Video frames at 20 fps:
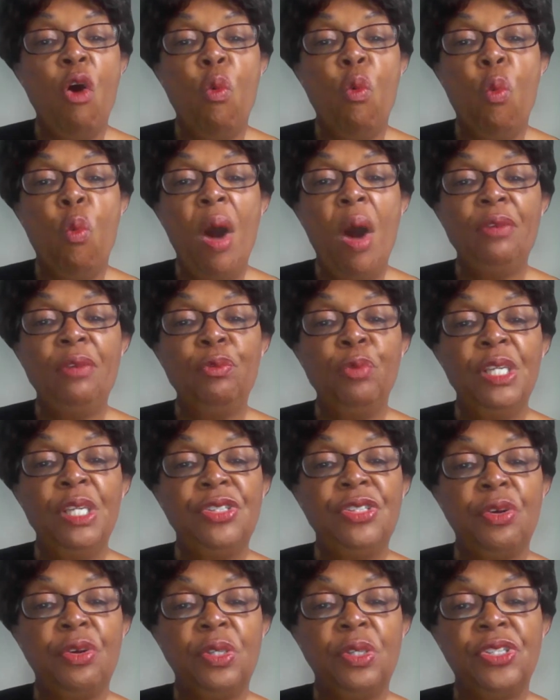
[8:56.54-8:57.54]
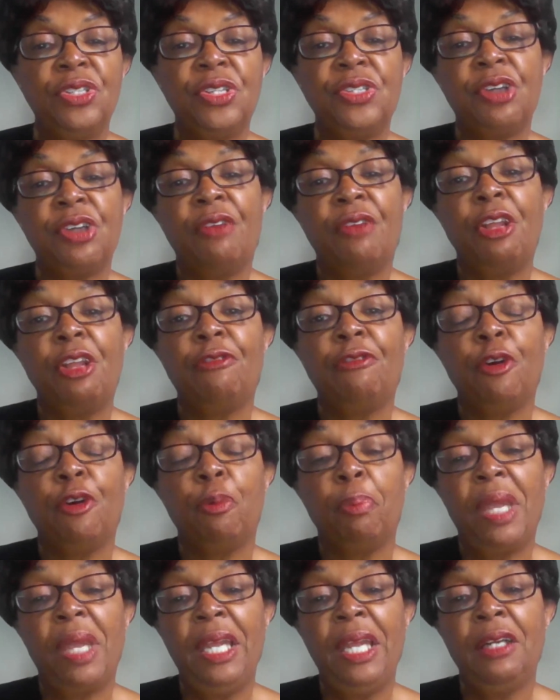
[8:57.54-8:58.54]
What resources are there for
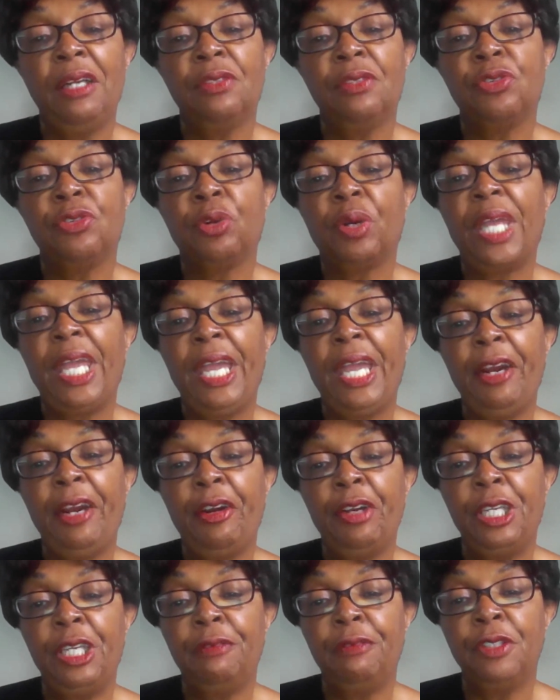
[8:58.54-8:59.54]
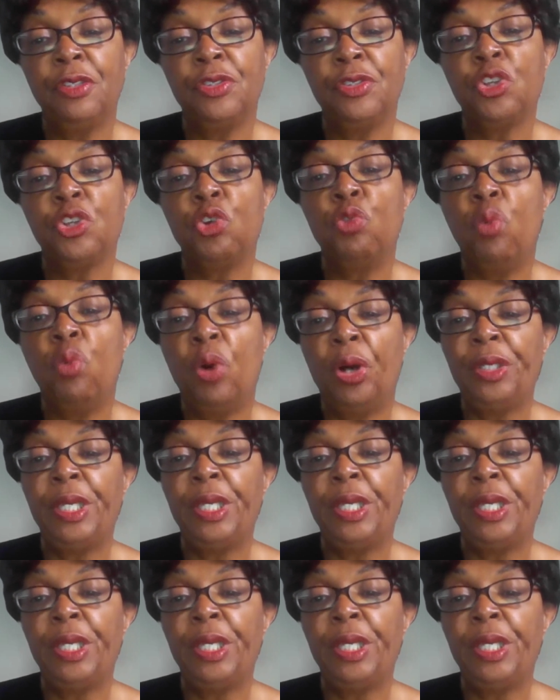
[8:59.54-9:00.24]
parents or caregivers who want